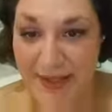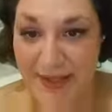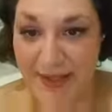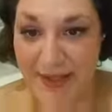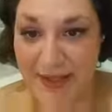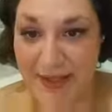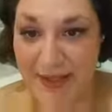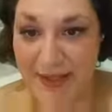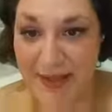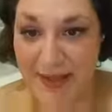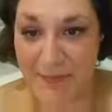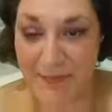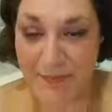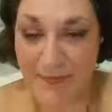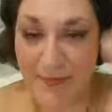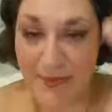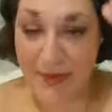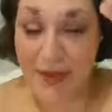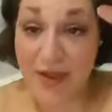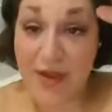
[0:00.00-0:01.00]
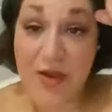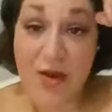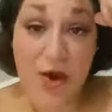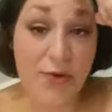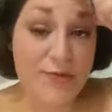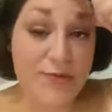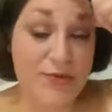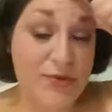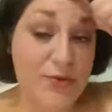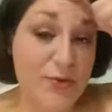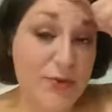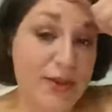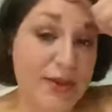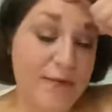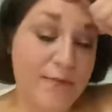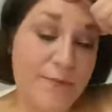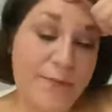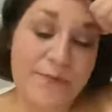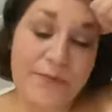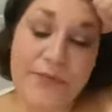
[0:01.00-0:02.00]

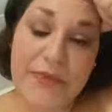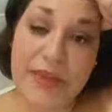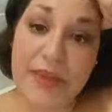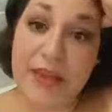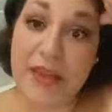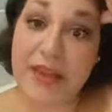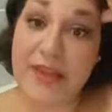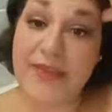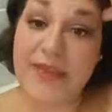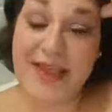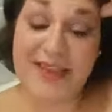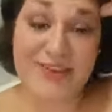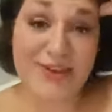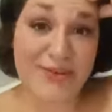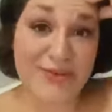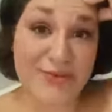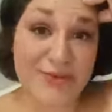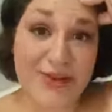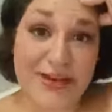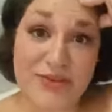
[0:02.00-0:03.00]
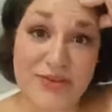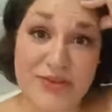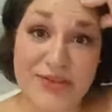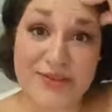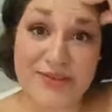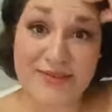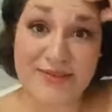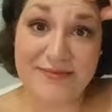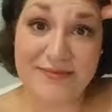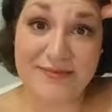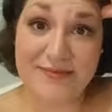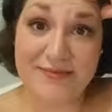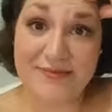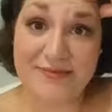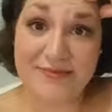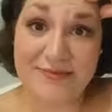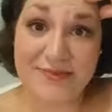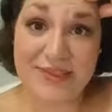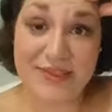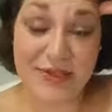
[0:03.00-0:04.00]
Homeschooling, that's also a dangerous
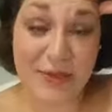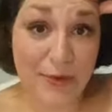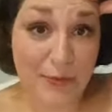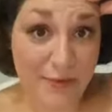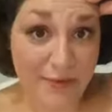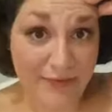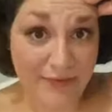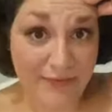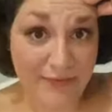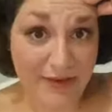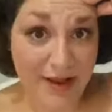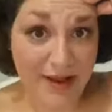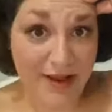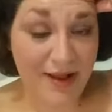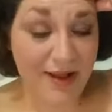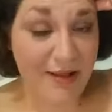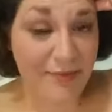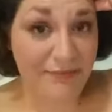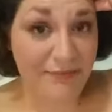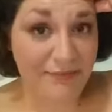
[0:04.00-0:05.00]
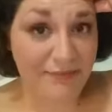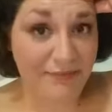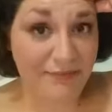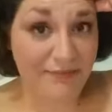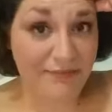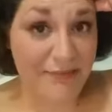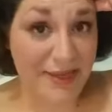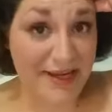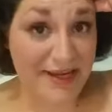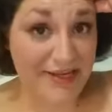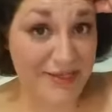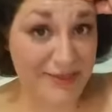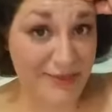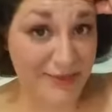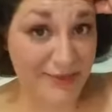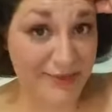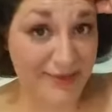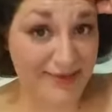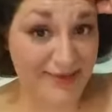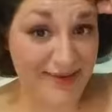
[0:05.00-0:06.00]
slope. Many
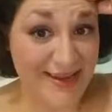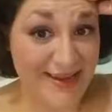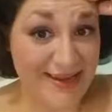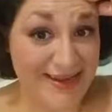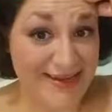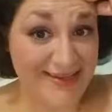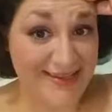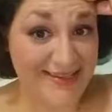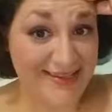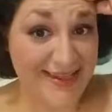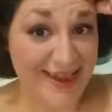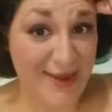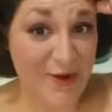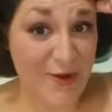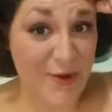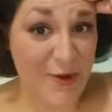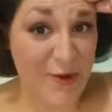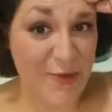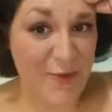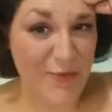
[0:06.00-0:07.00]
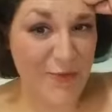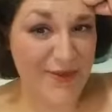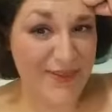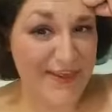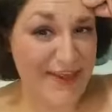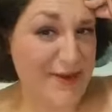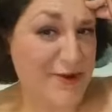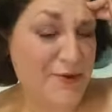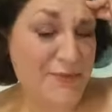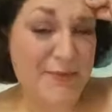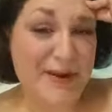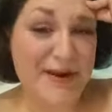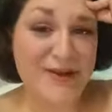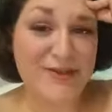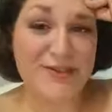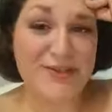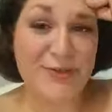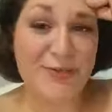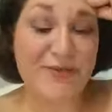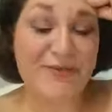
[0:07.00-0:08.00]
children stay at home without
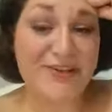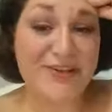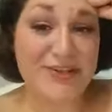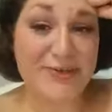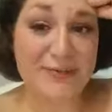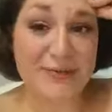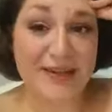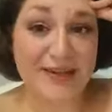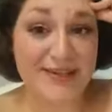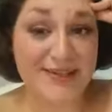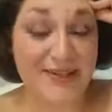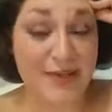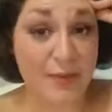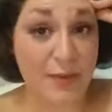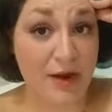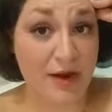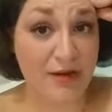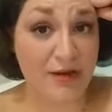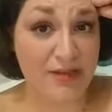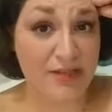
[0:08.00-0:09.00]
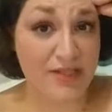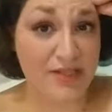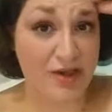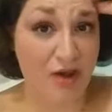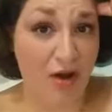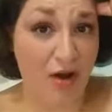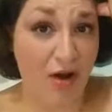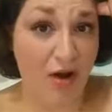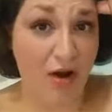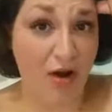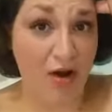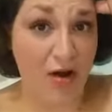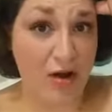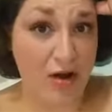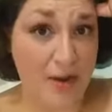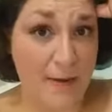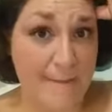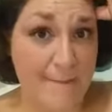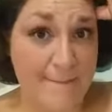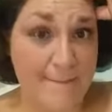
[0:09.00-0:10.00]
parent supervision because the parents
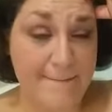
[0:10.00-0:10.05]
are